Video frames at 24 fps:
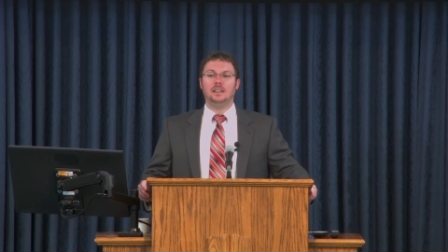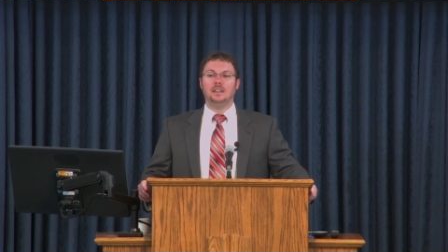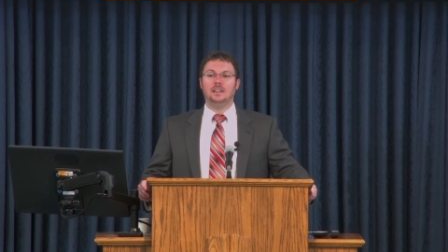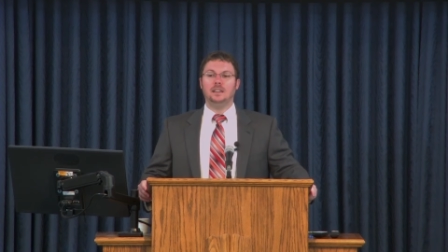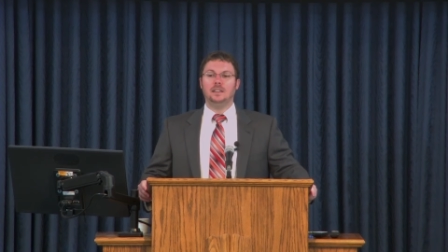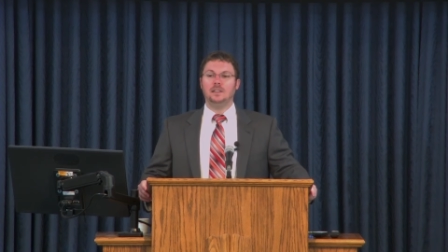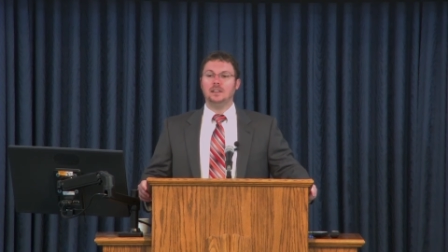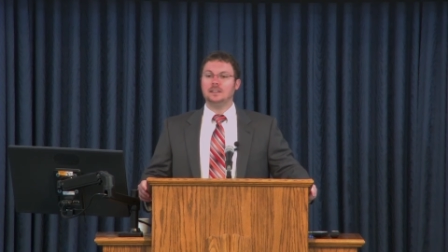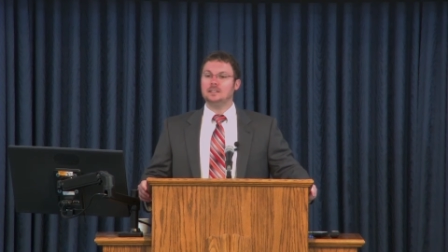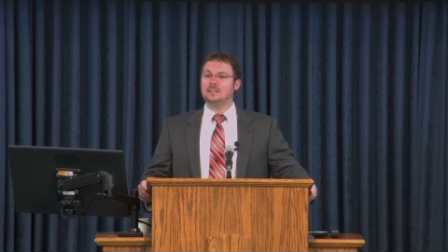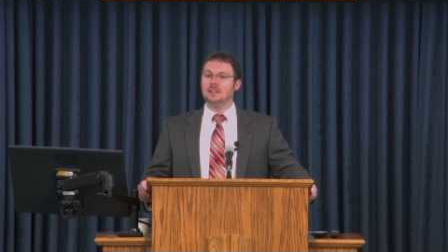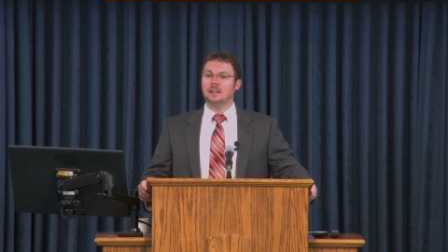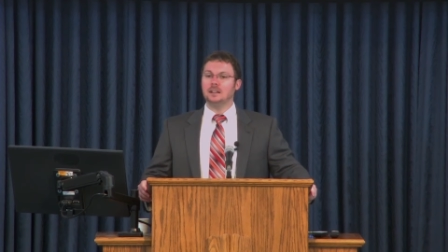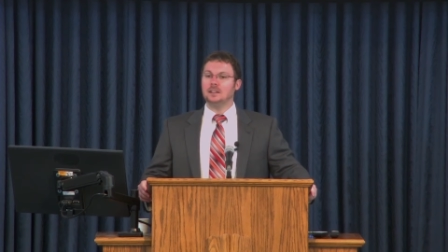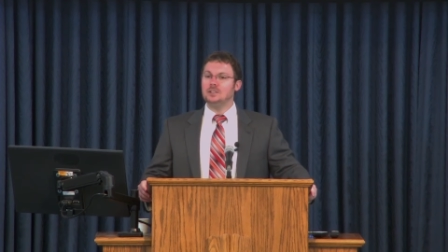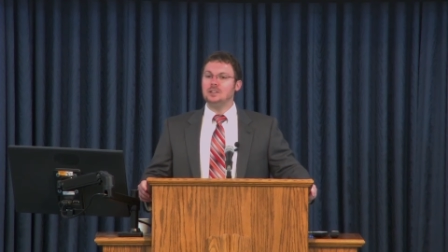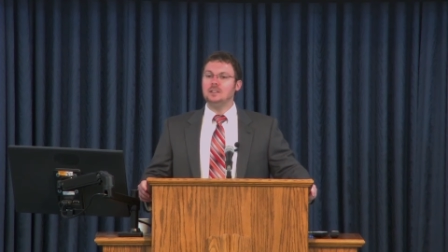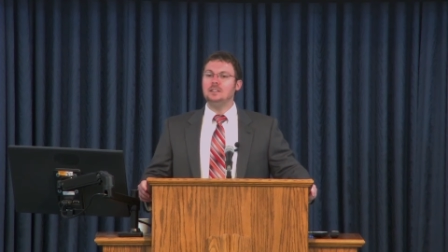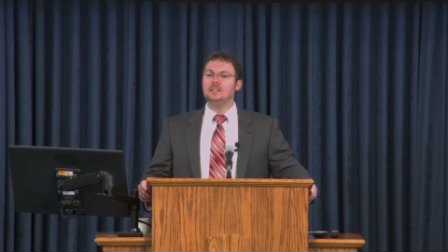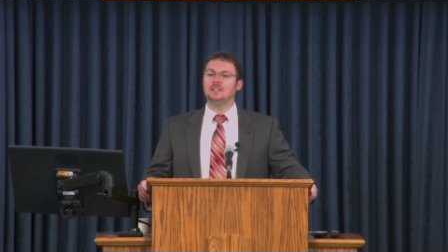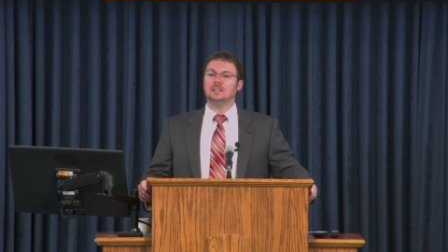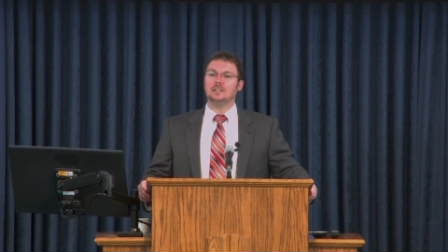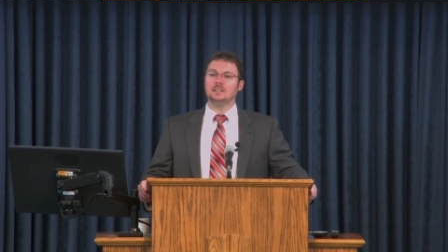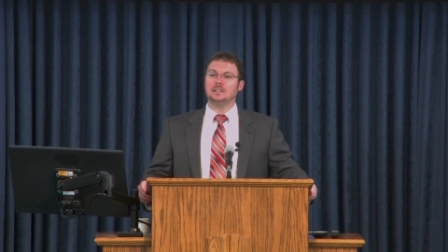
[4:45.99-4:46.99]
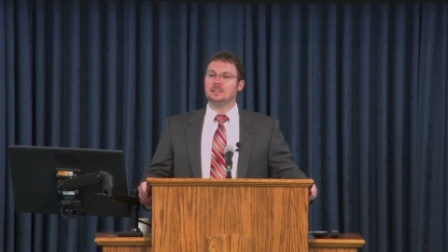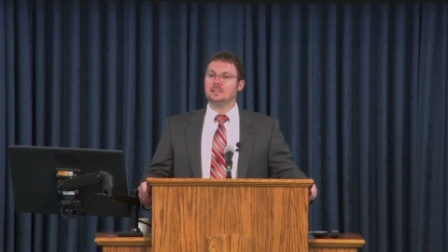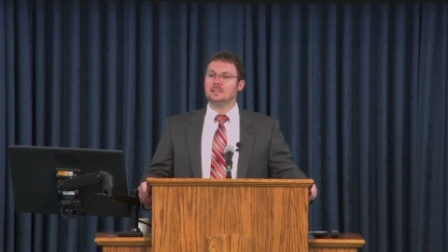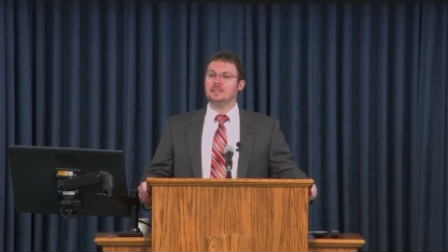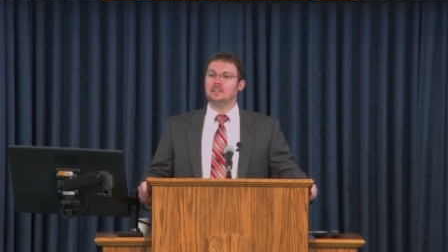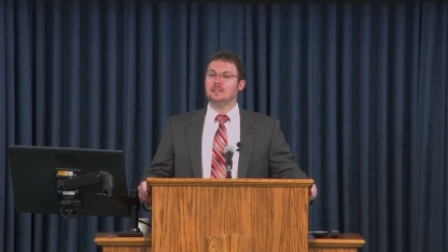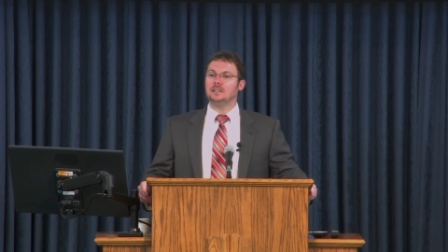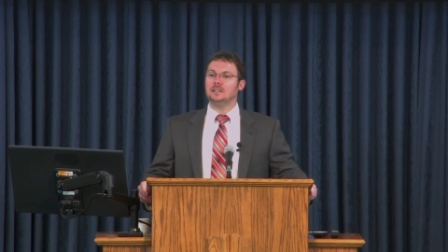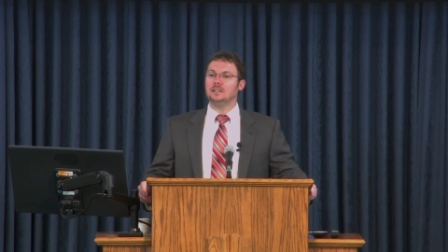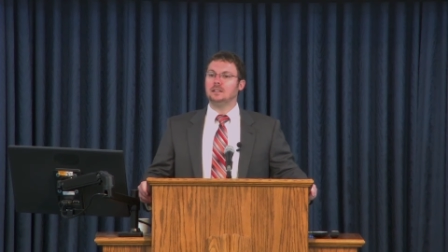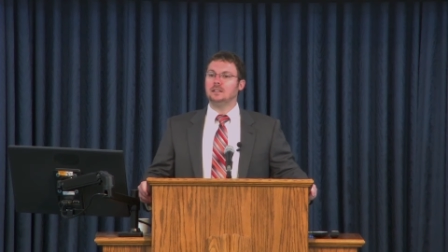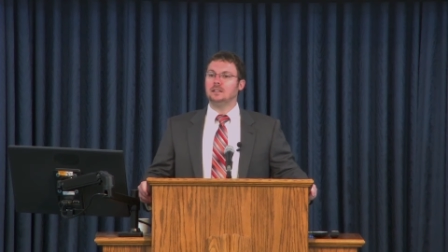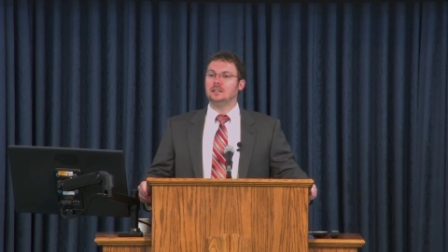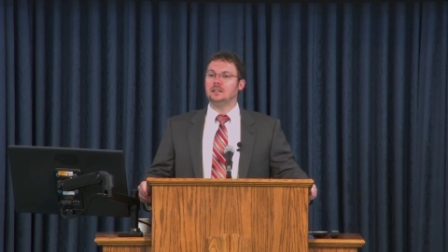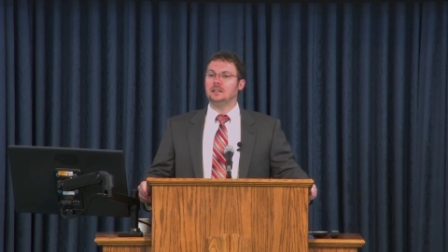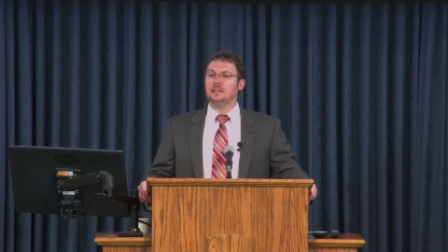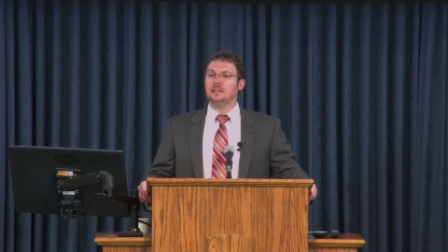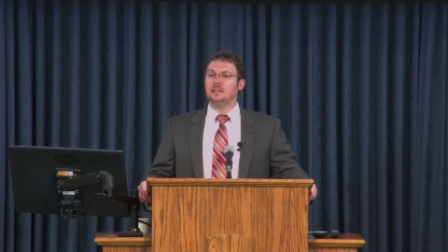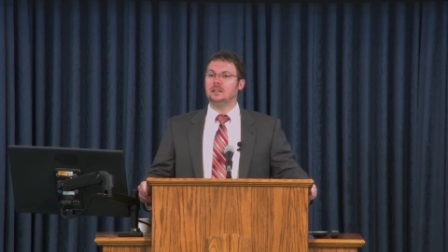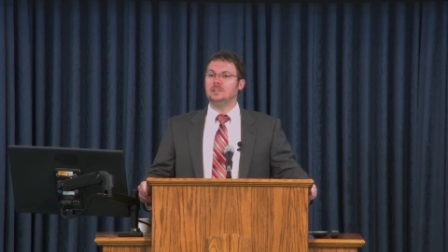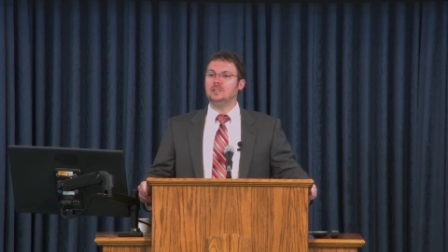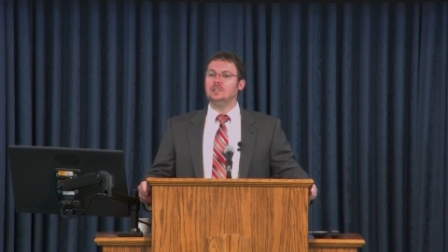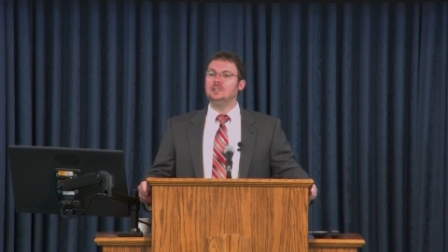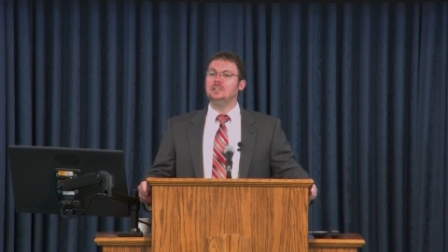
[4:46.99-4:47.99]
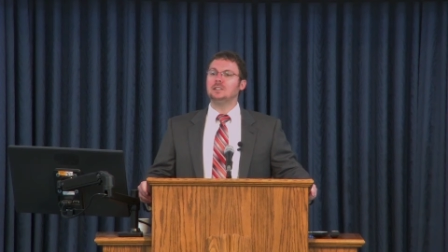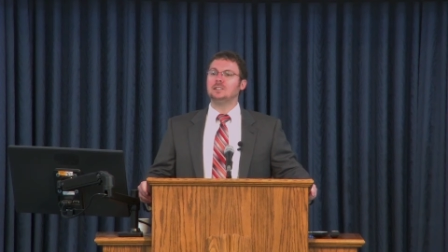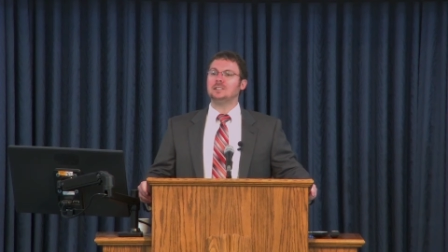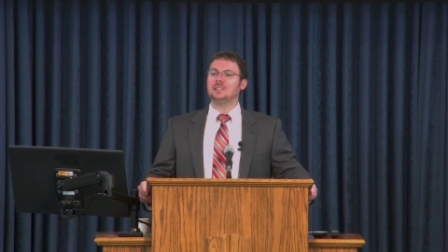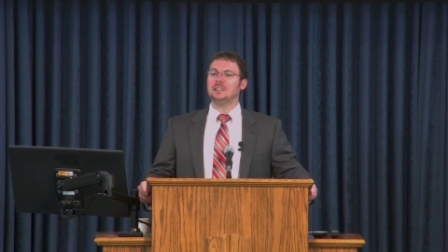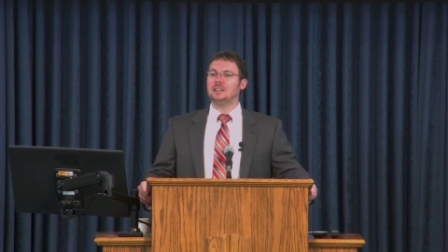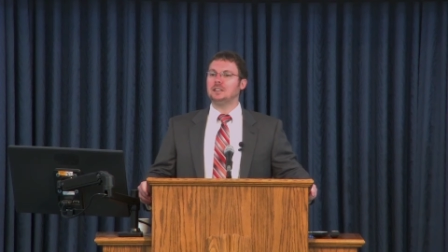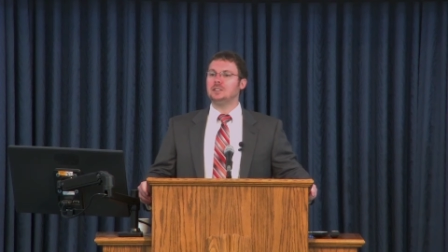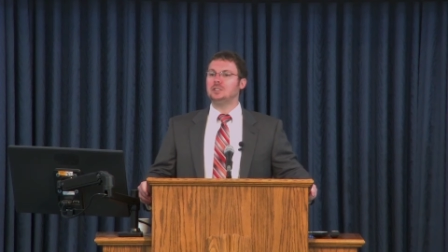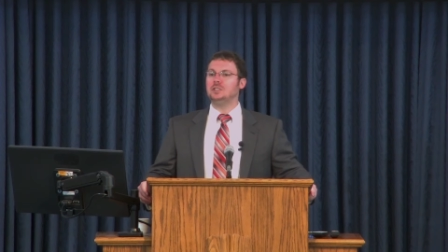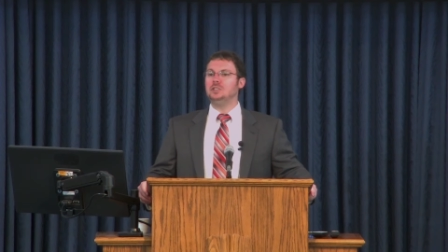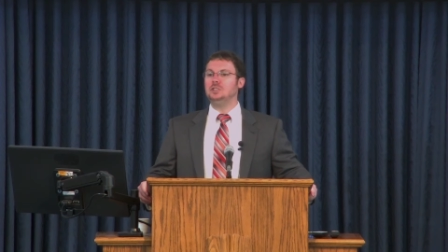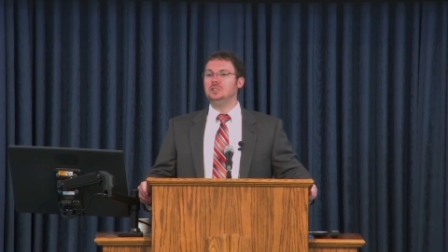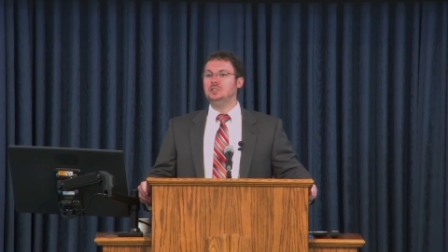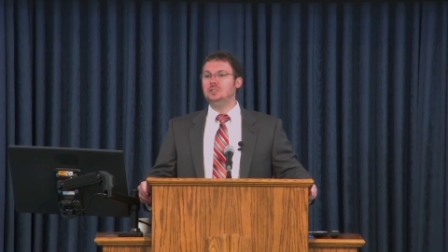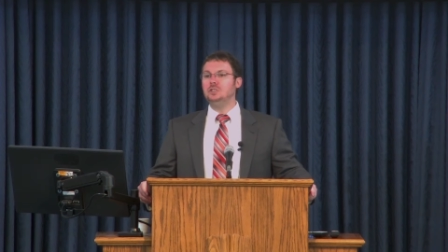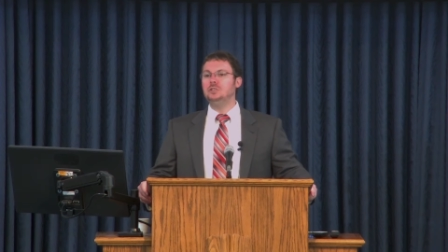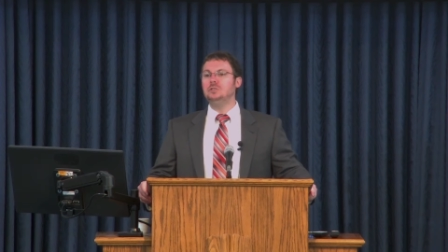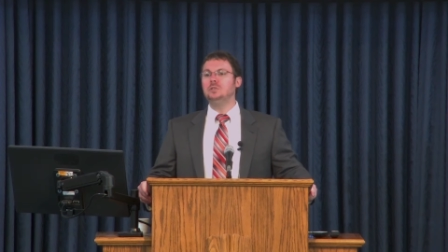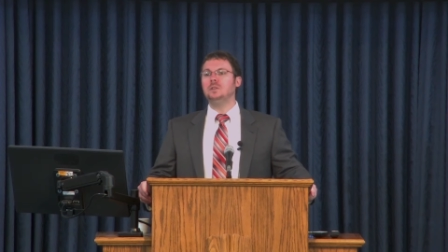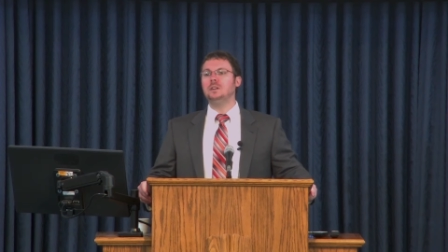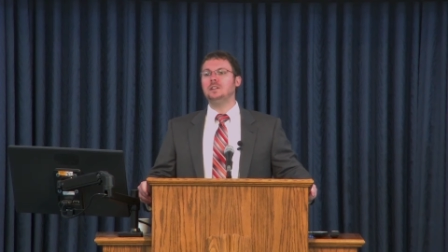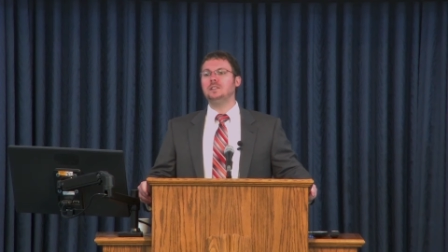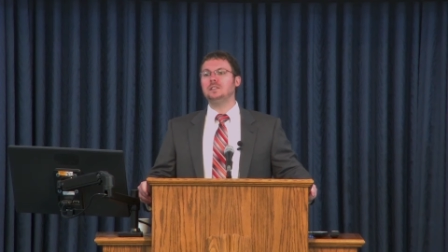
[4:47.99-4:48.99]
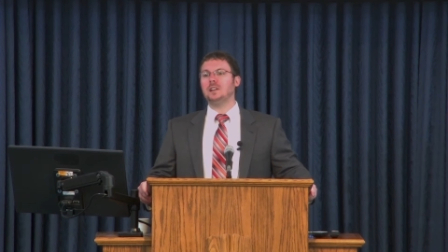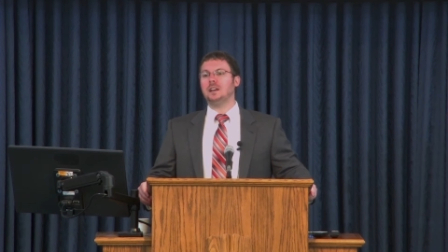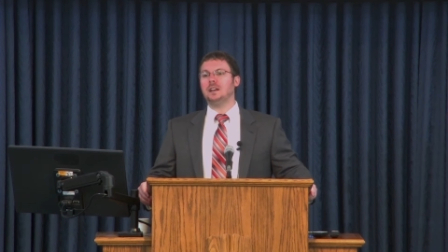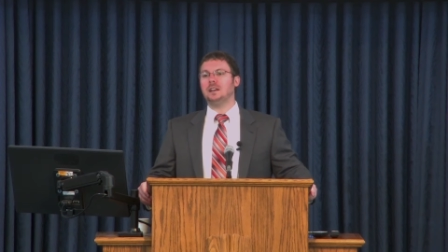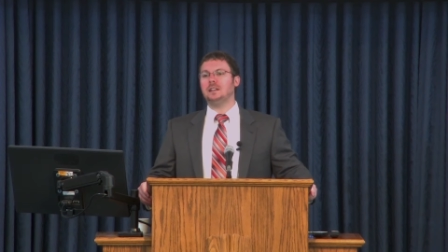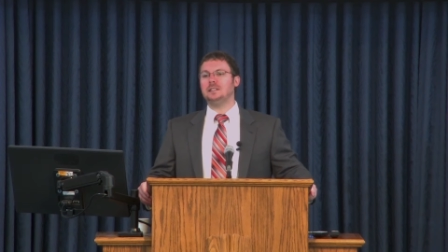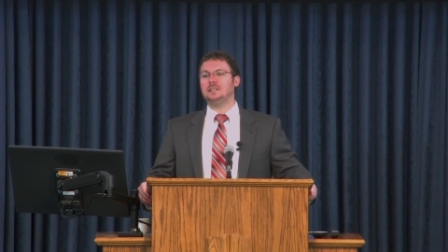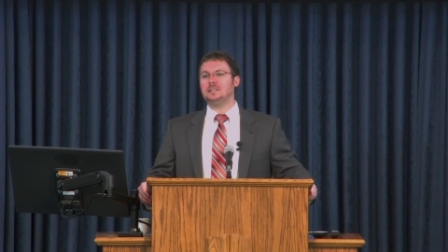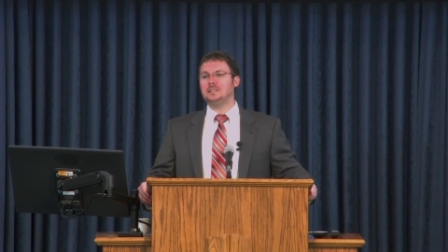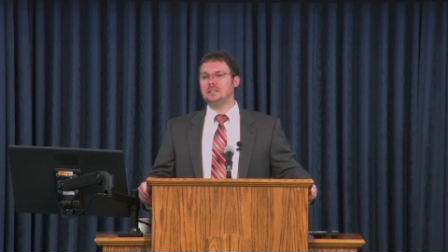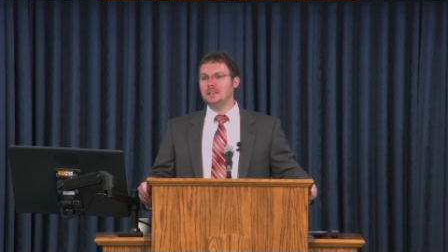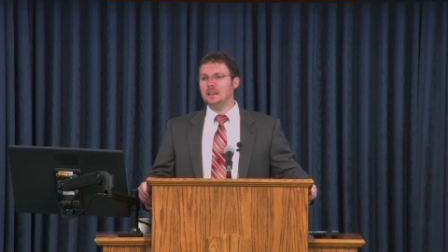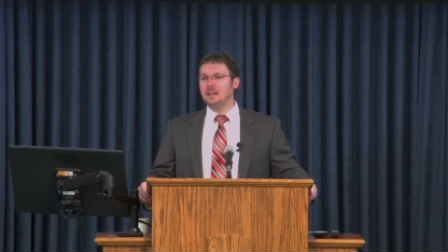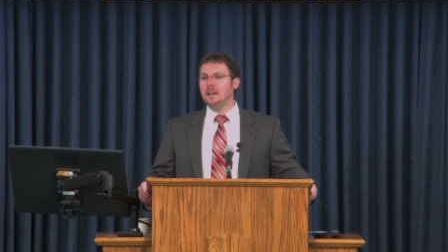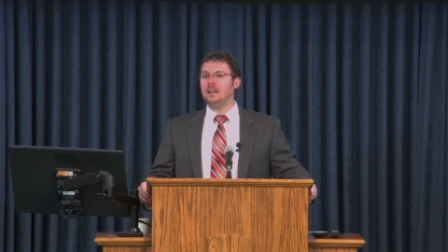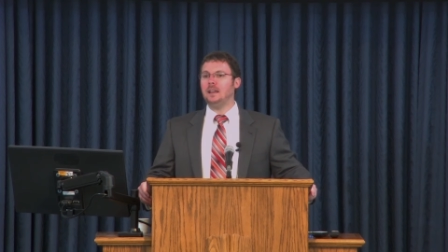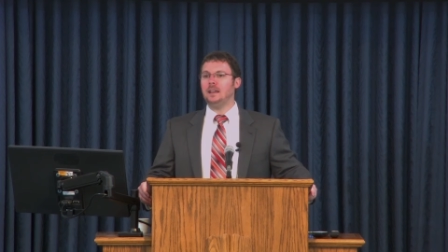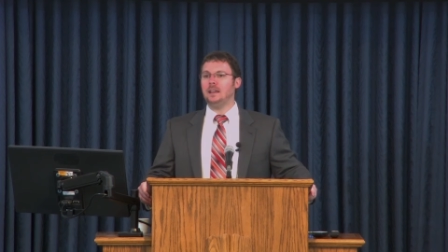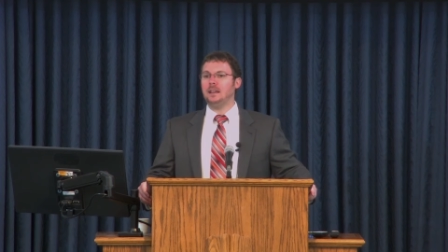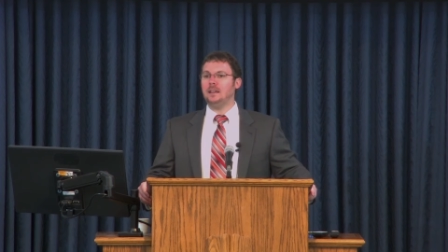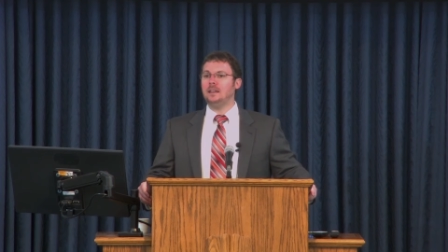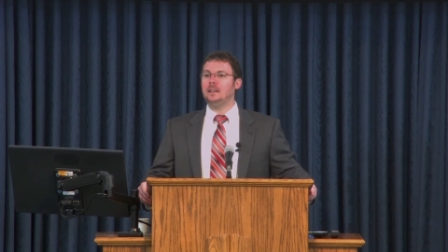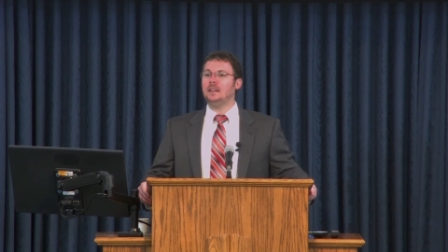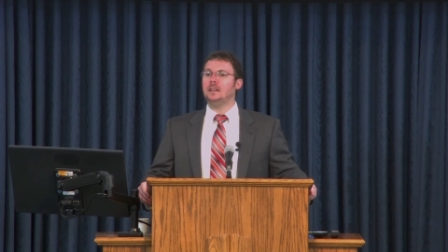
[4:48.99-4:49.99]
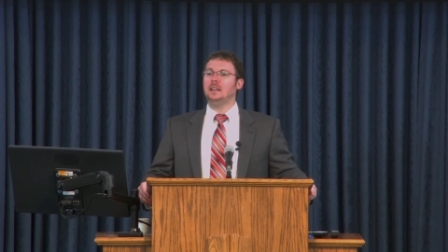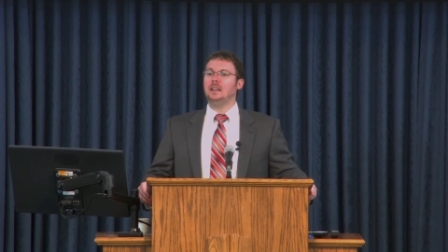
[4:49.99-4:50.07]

That's not Jesus. Jesus says, do as I say,